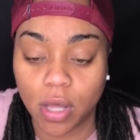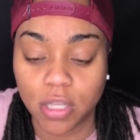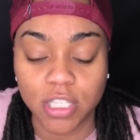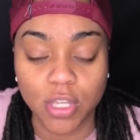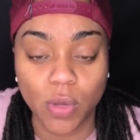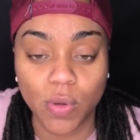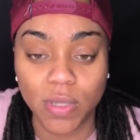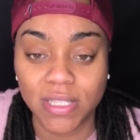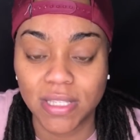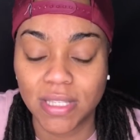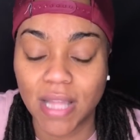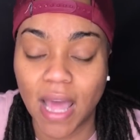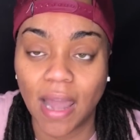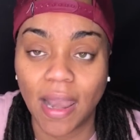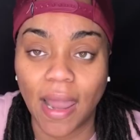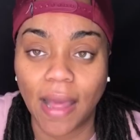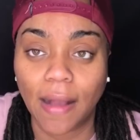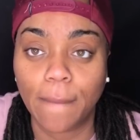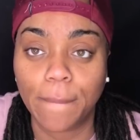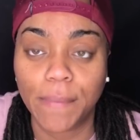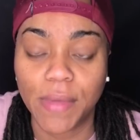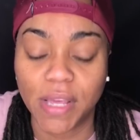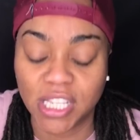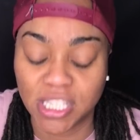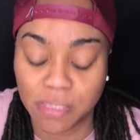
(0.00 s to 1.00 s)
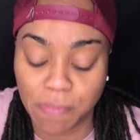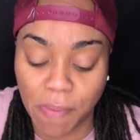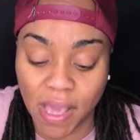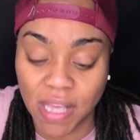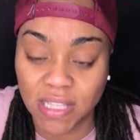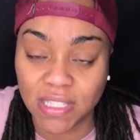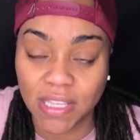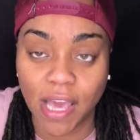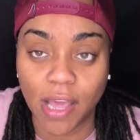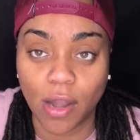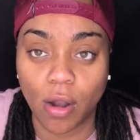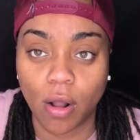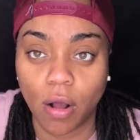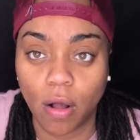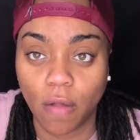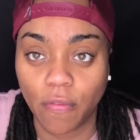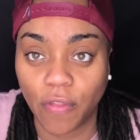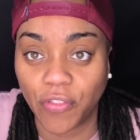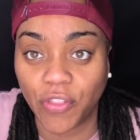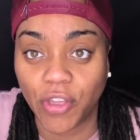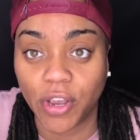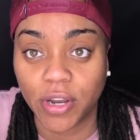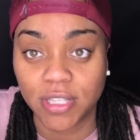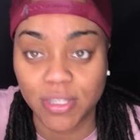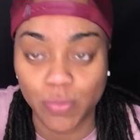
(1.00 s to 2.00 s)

so it's not like a big space at all that